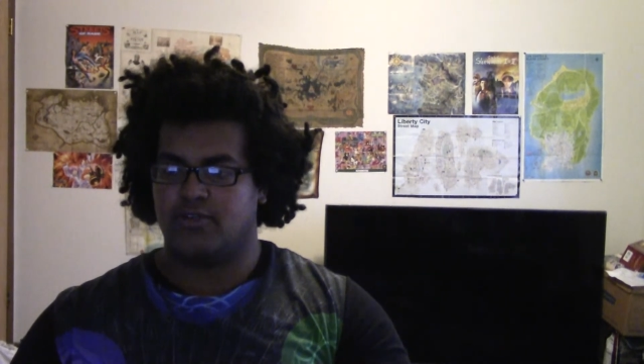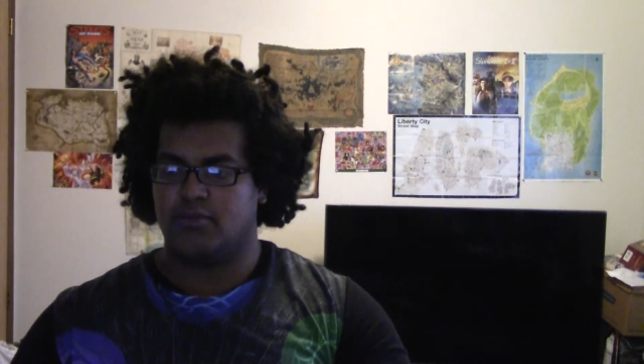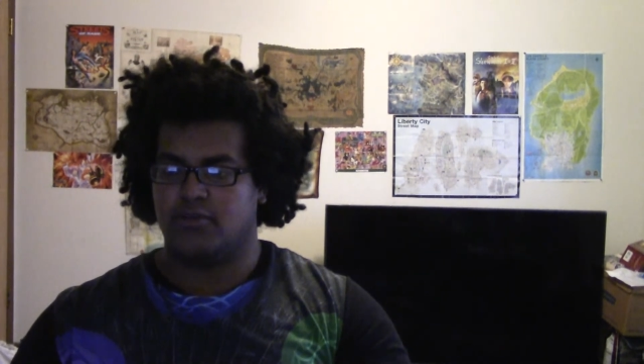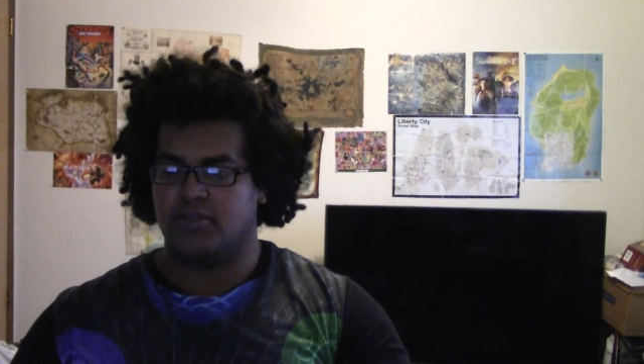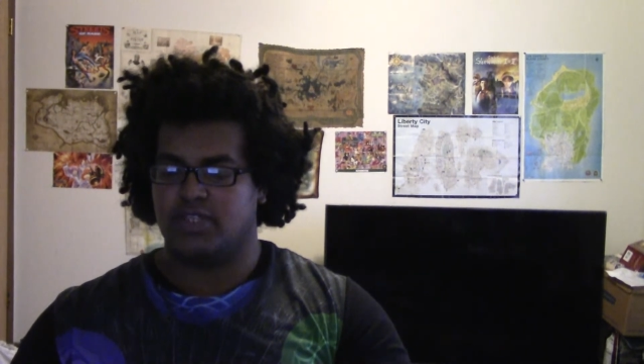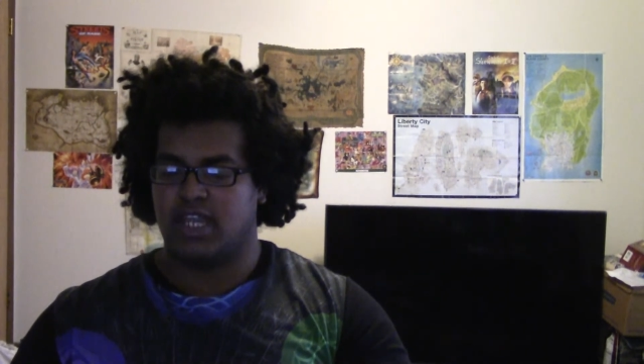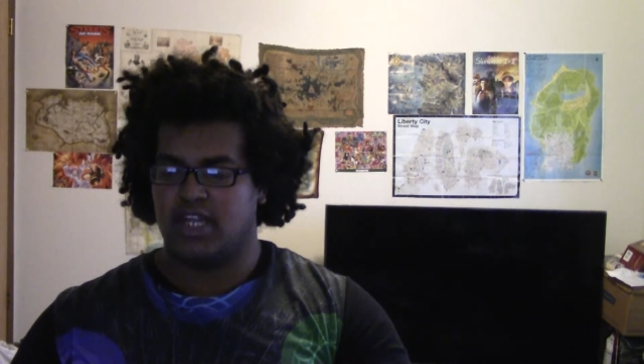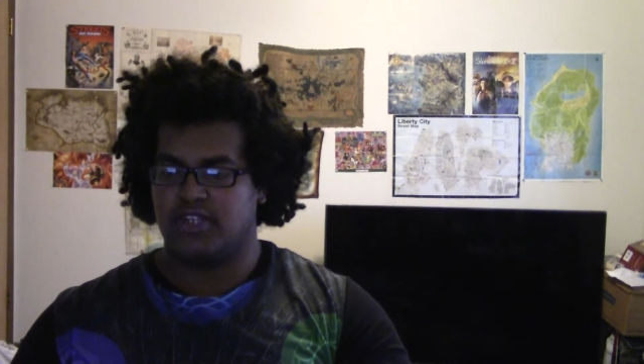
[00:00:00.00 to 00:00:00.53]

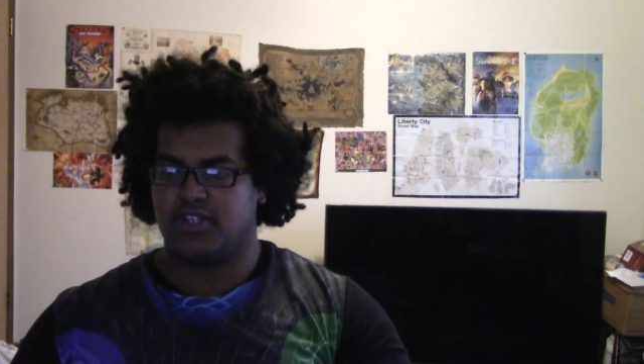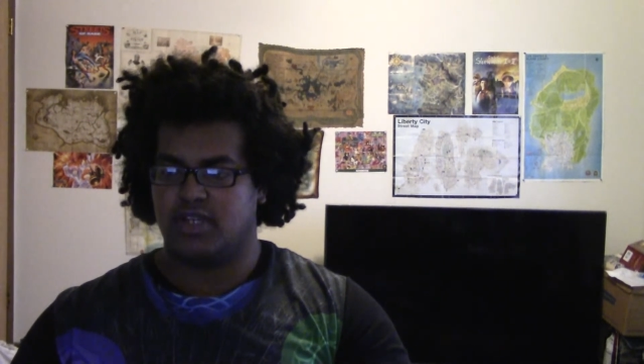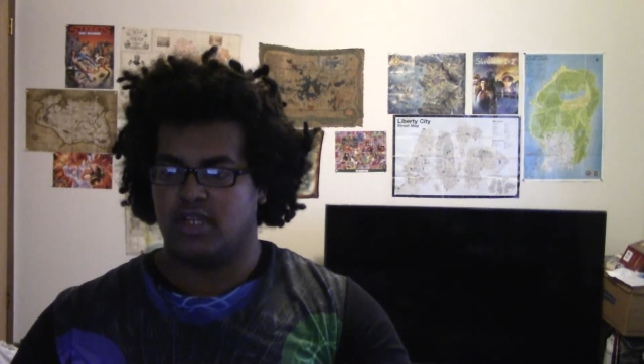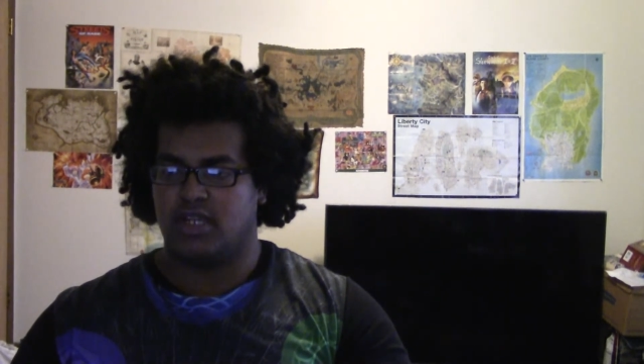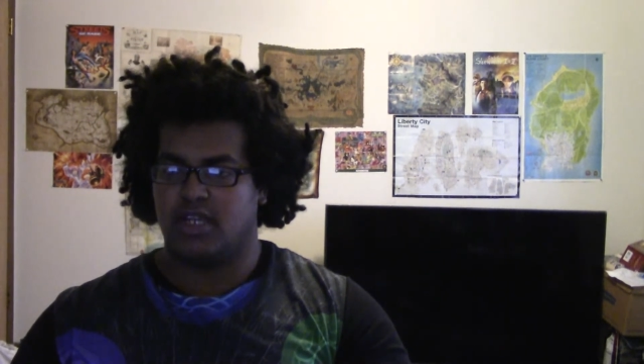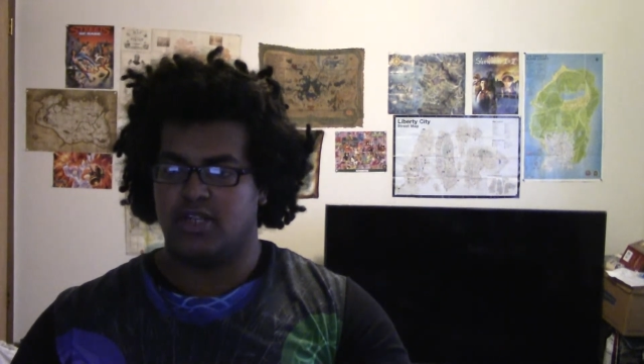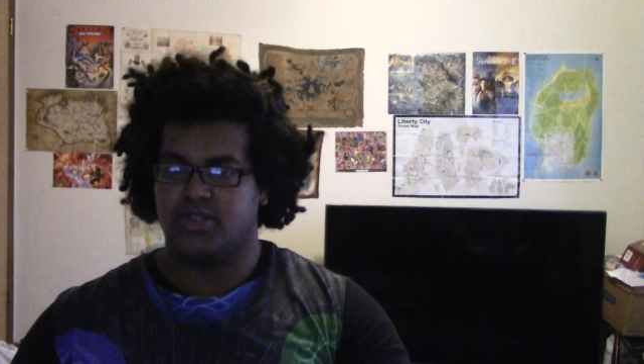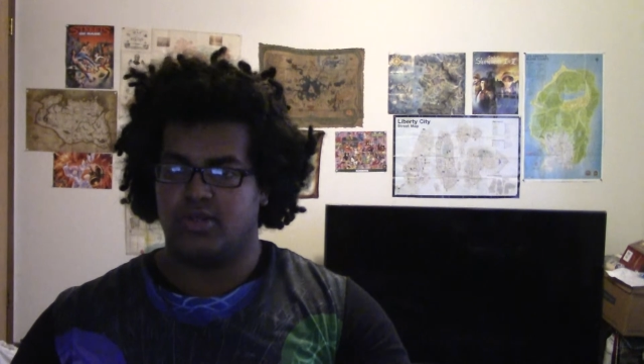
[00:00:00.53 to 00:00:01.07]

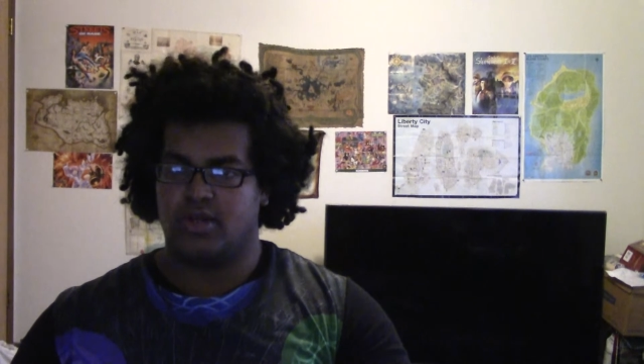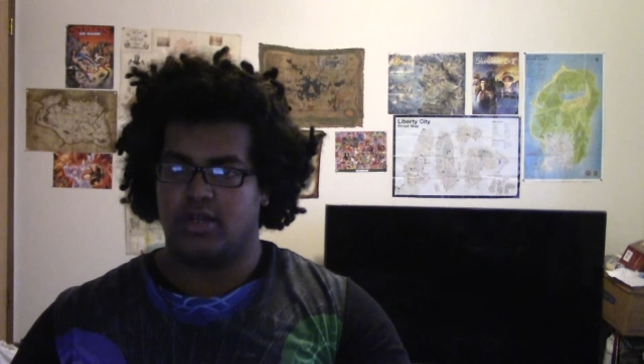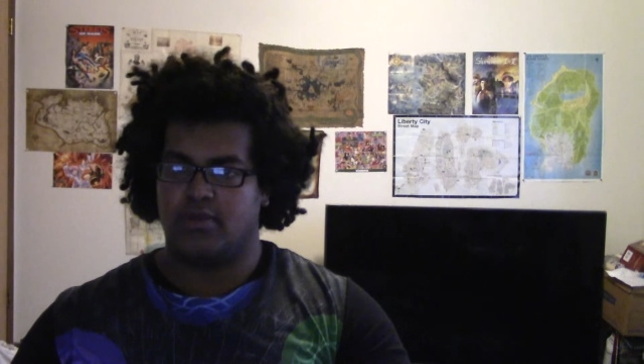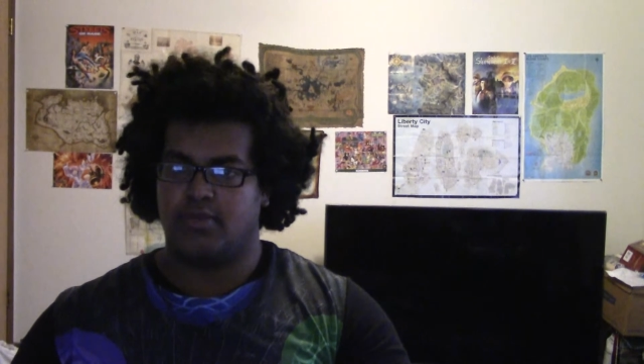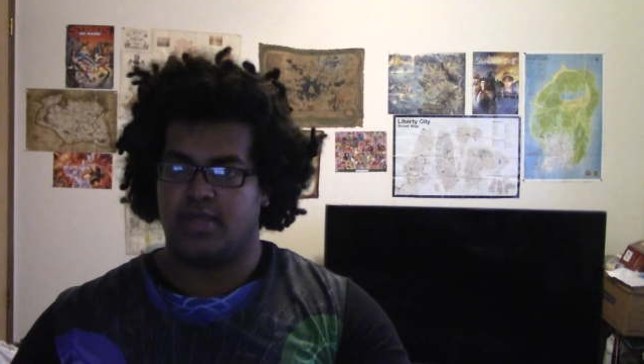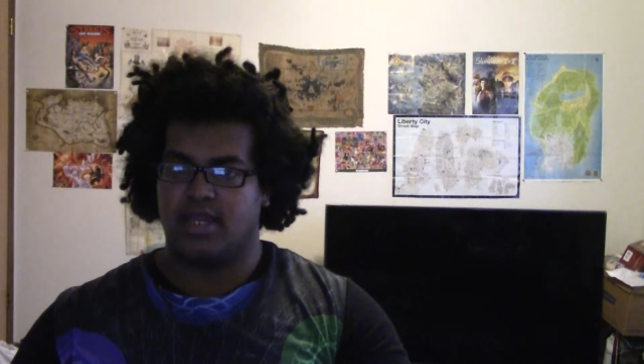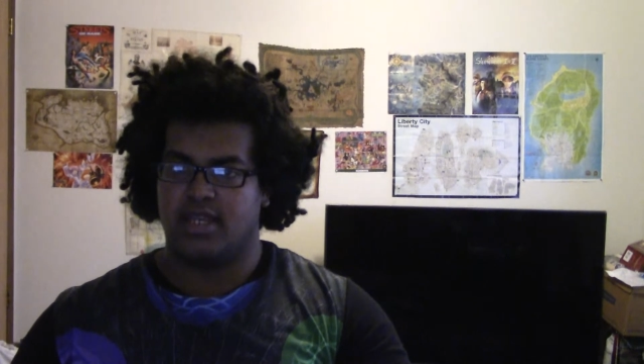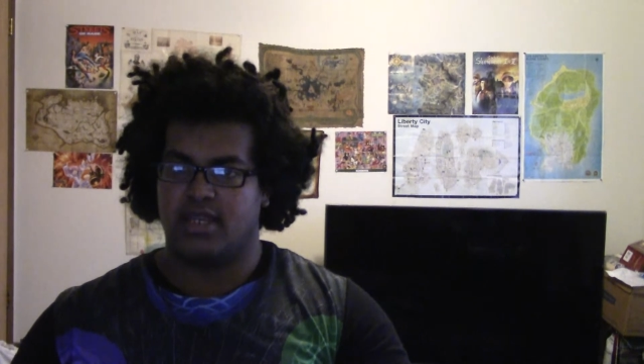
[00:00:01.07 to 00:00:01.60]
Musashi and
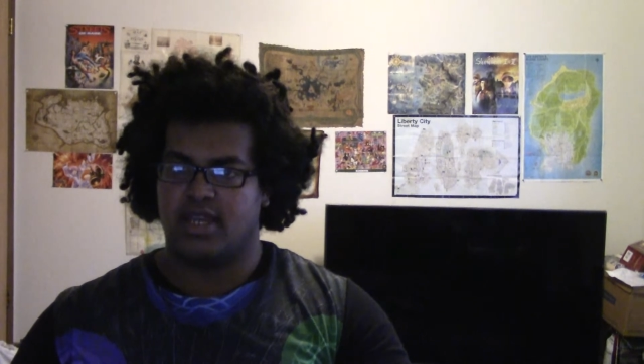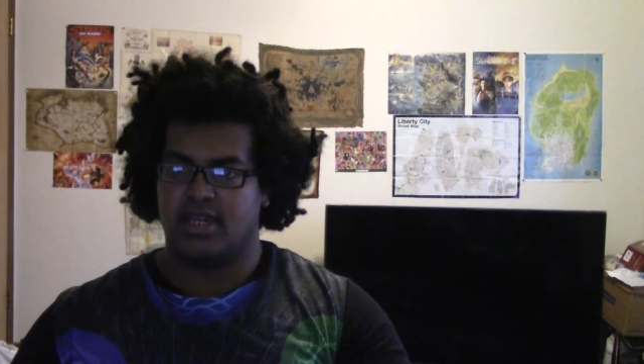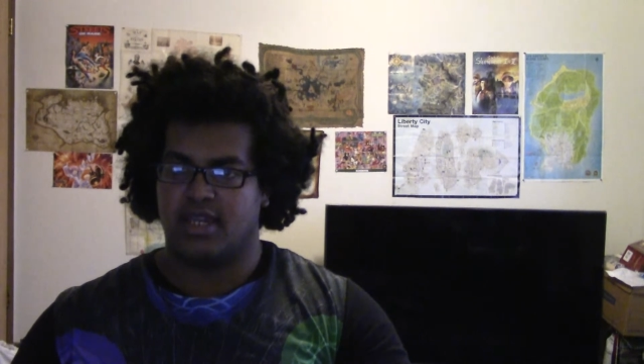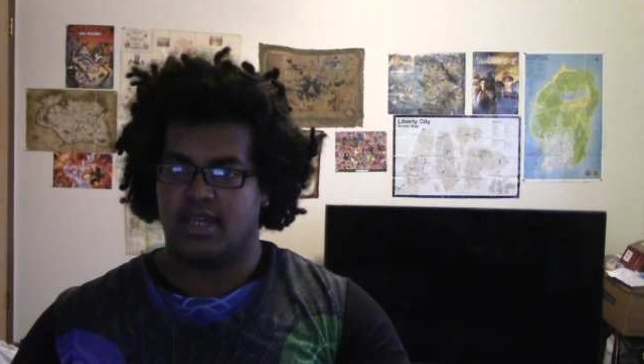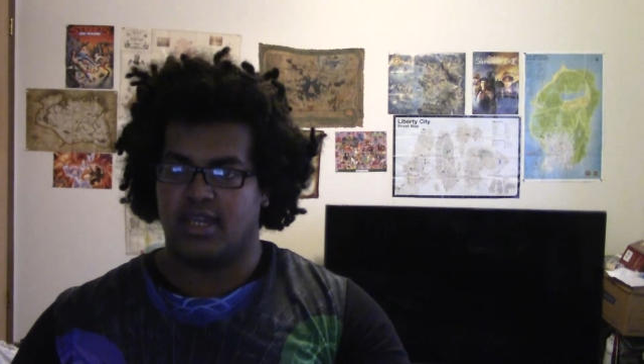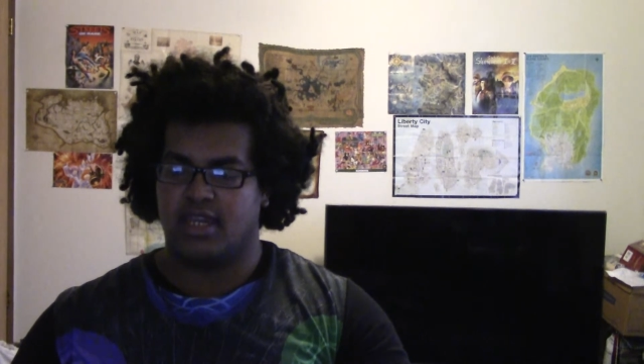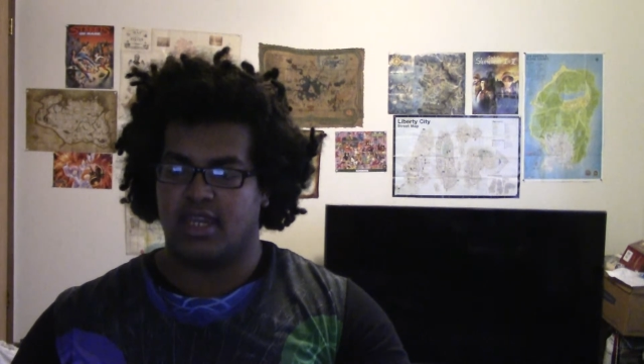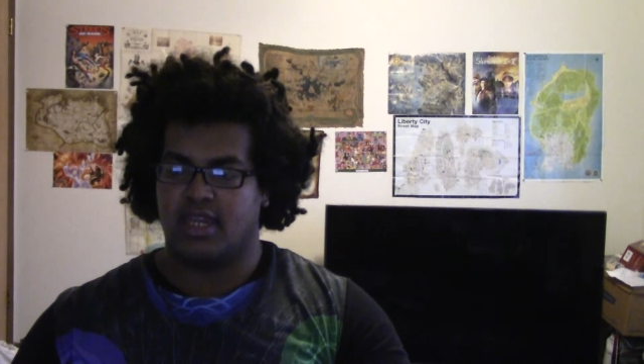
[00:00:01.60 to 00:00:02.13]
started playing that,
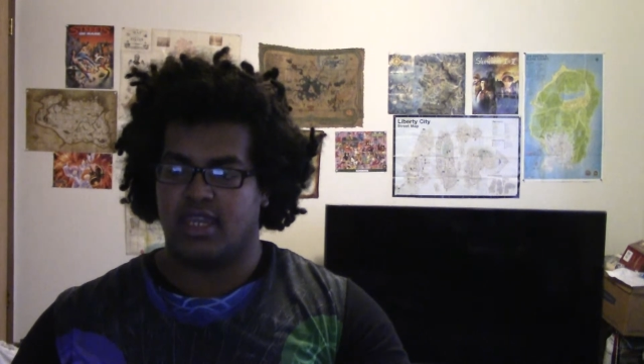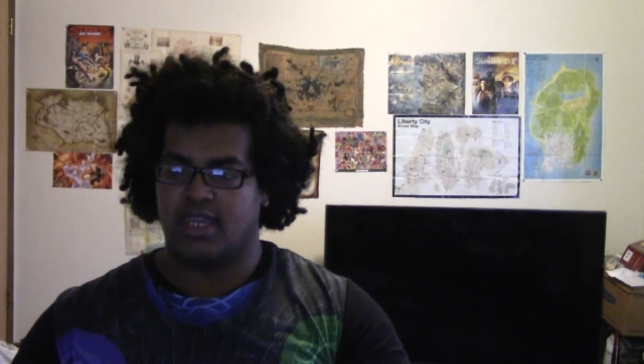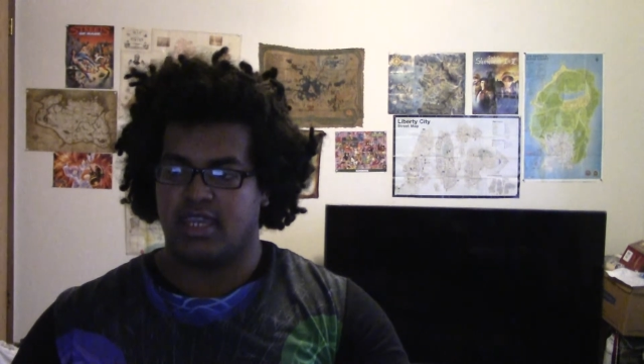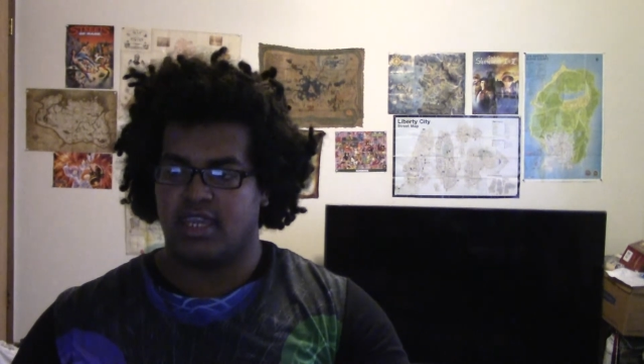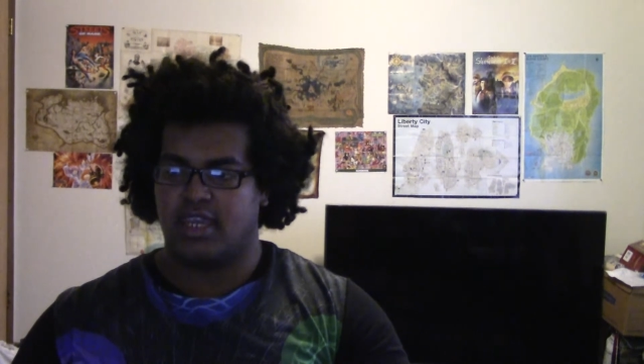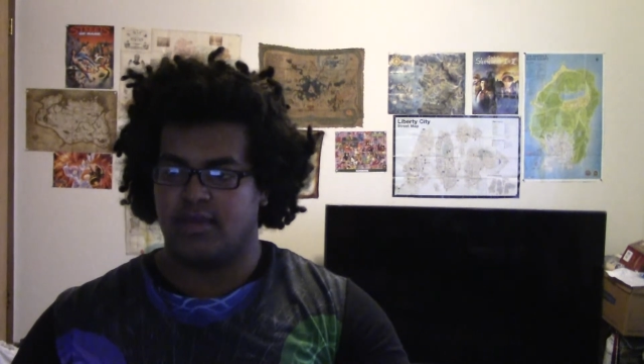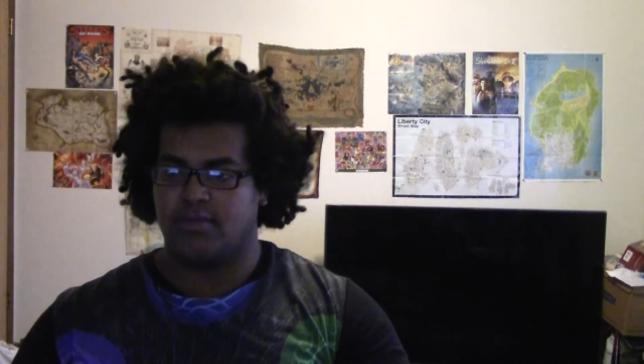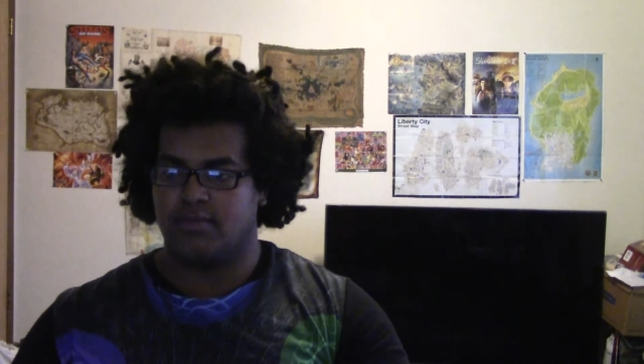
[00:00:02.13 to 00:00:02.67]
that
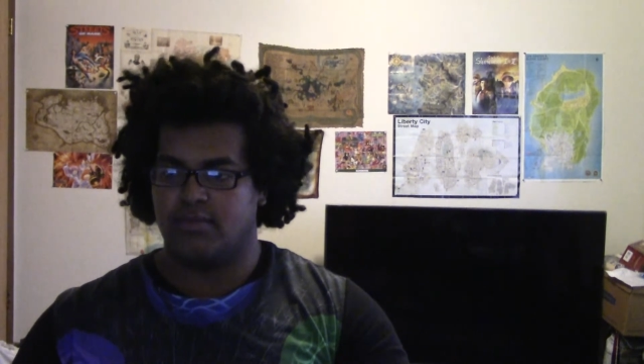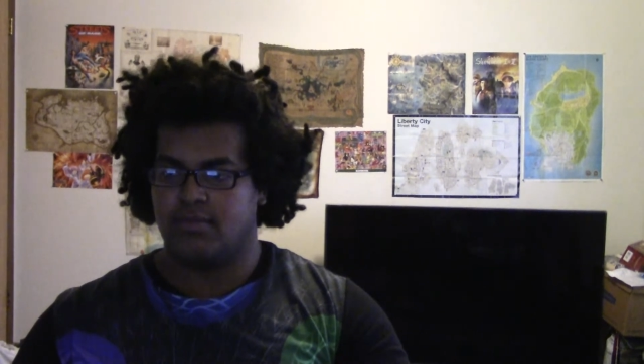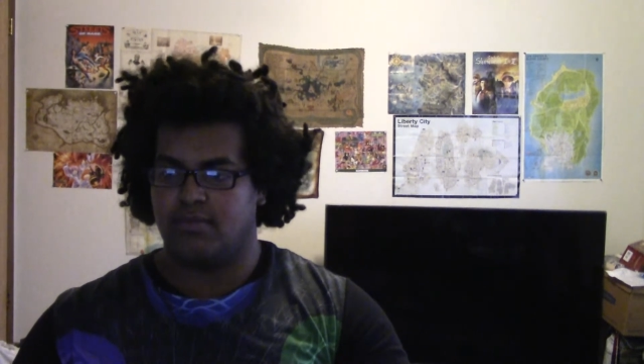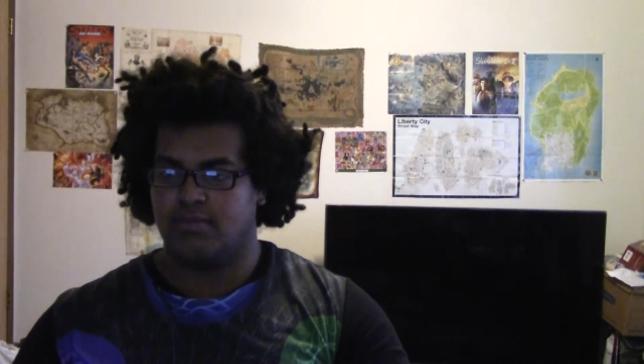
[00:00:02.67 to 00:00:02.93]
game.